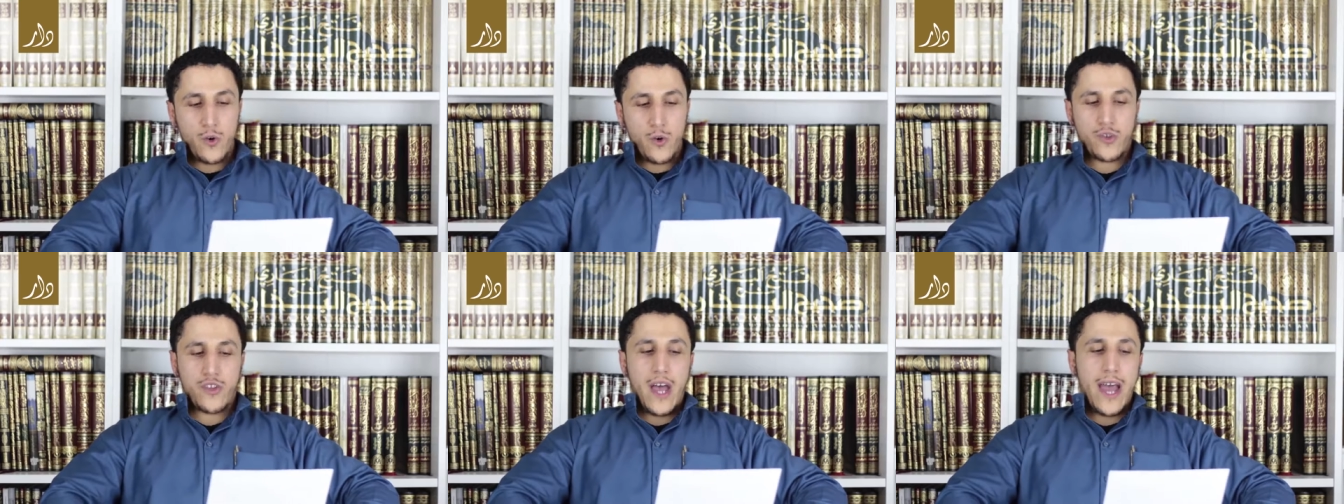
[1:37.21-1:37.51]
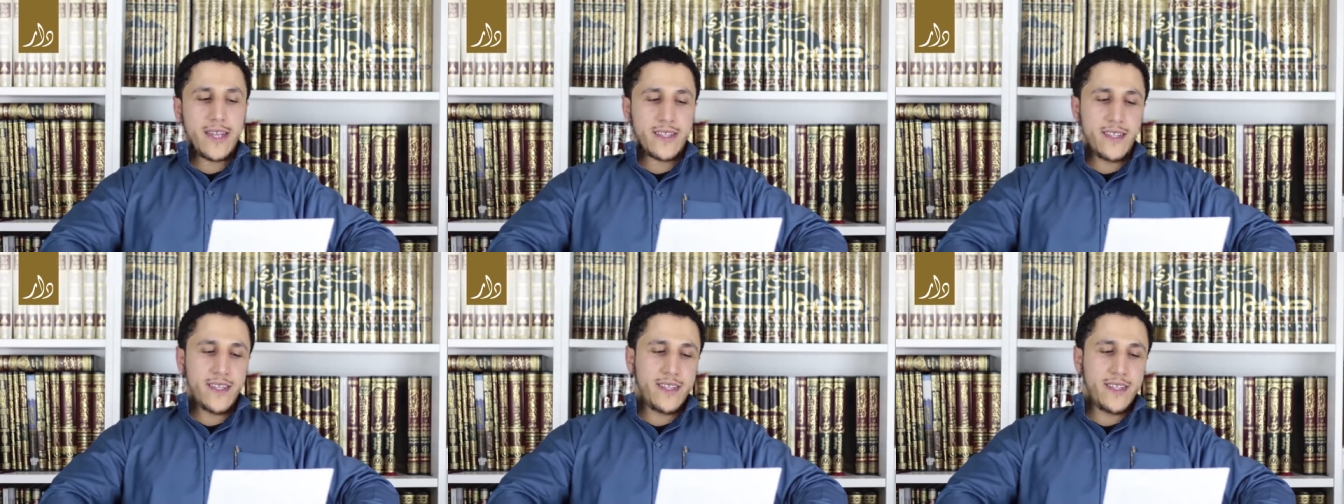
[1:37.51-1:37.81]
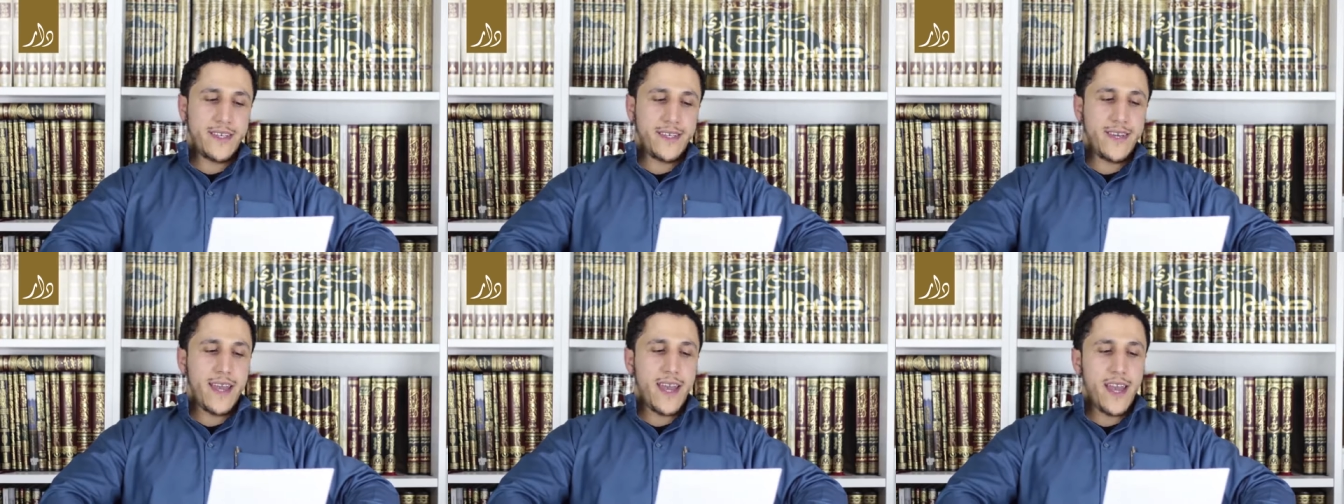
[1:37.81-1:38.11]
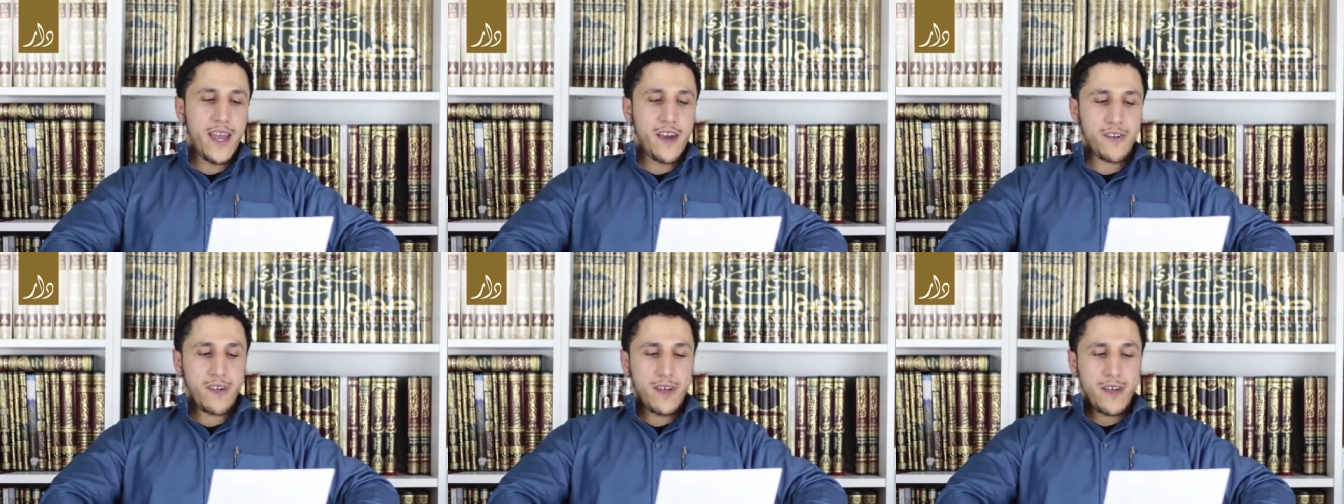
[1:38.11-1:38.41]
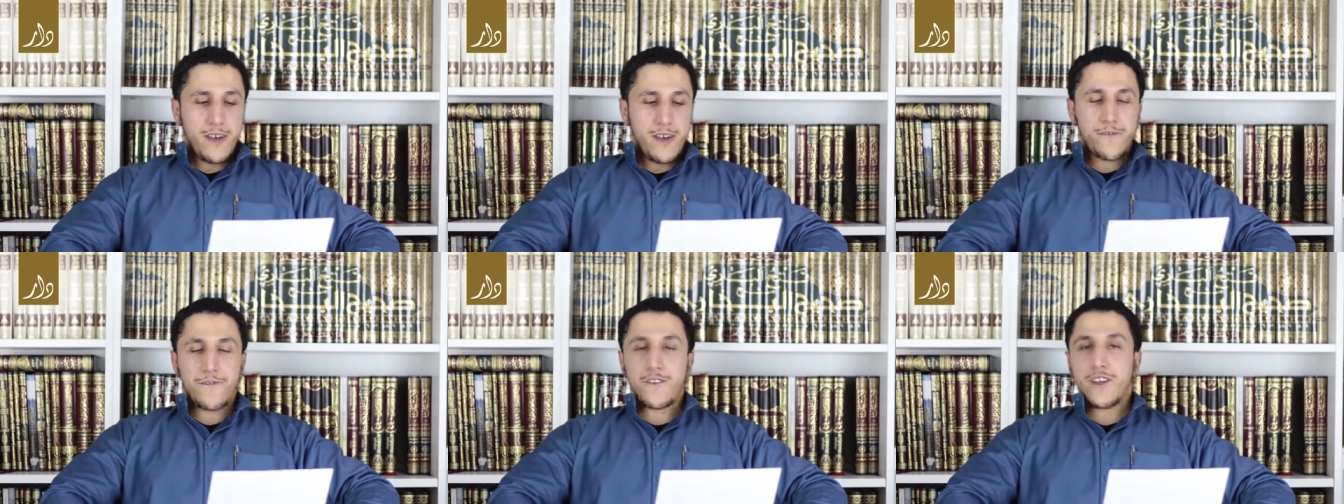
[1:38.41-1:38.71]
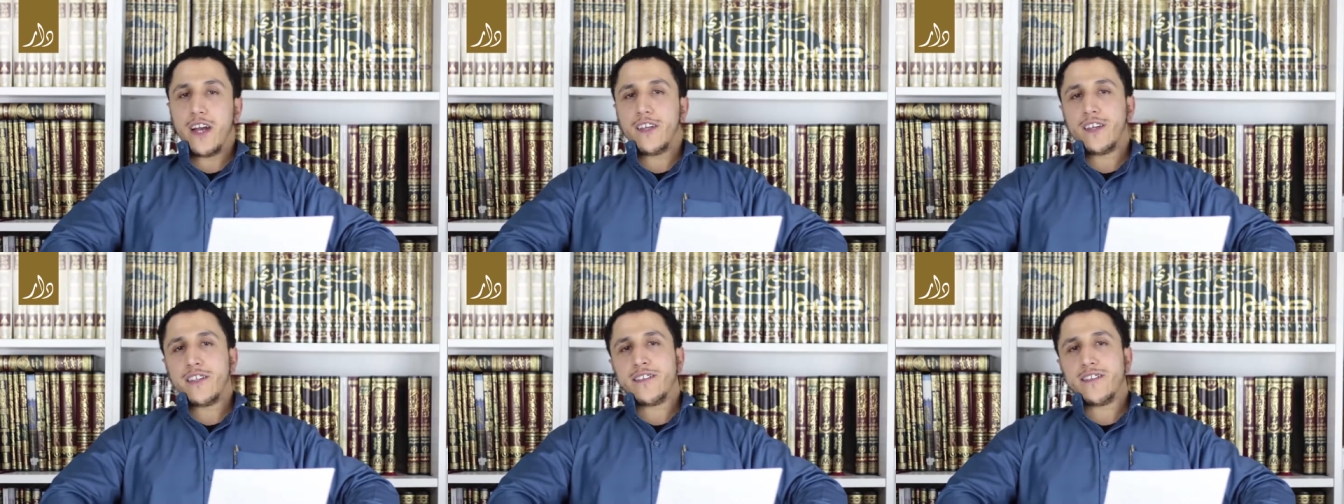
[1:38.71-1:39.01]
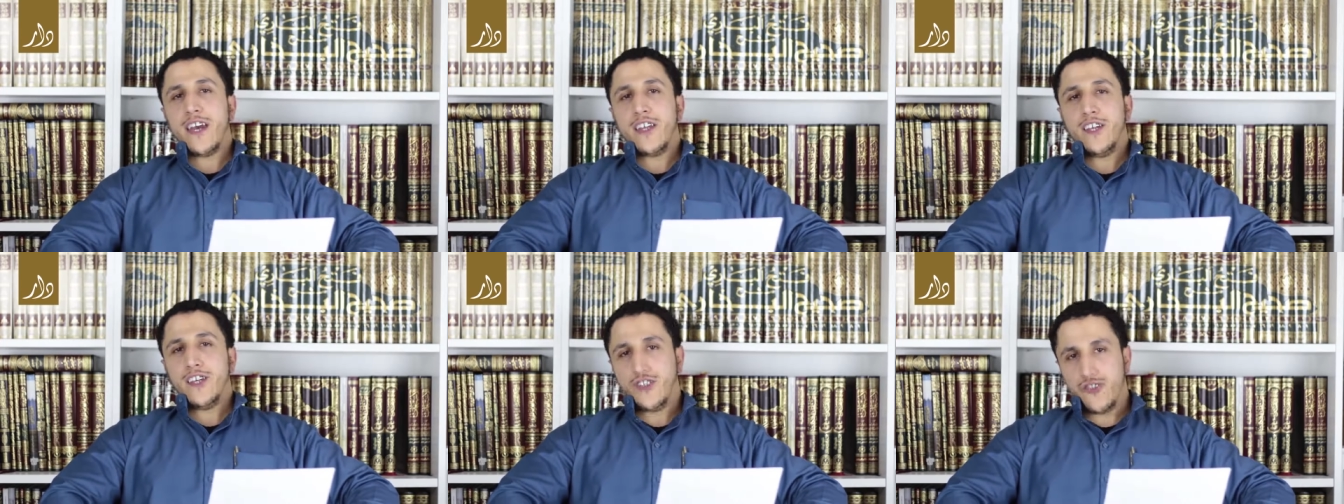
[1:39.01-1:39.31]
who died in the year three
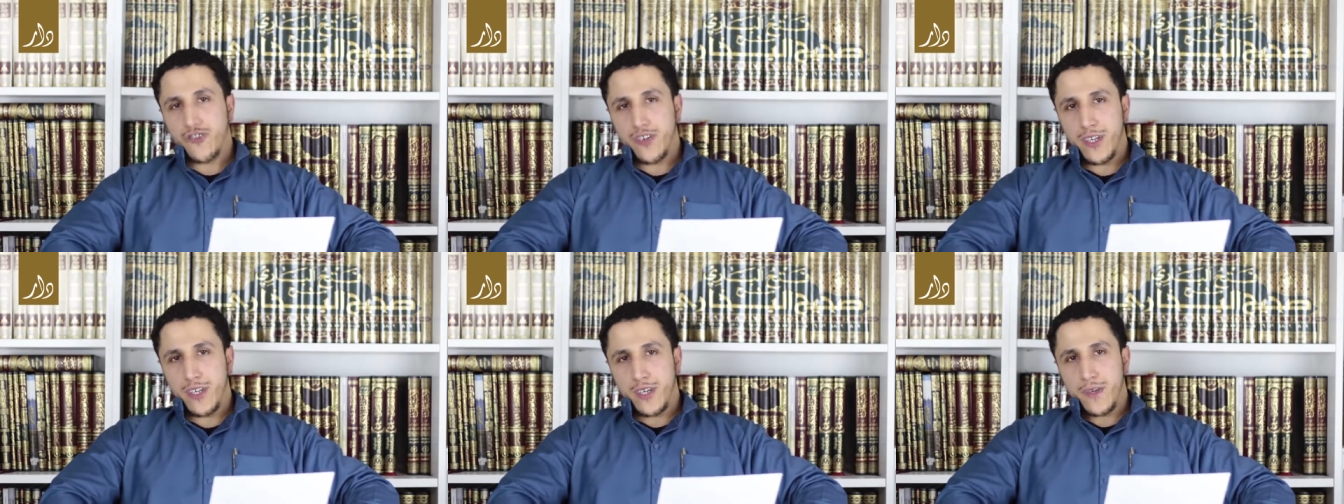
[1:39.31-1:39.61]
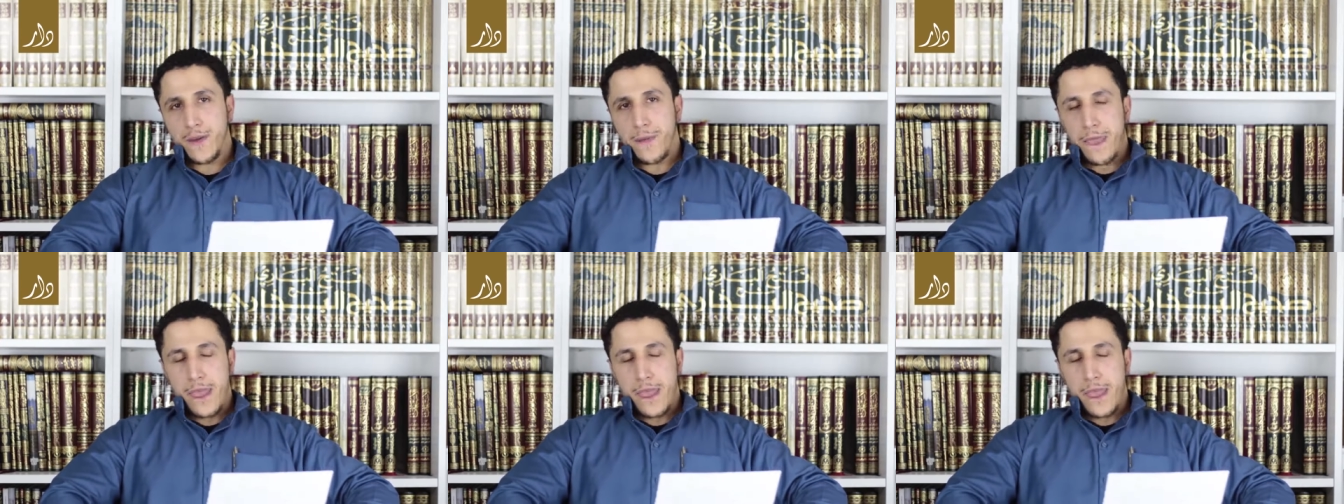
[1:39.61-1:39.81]
hundred ten Hijri.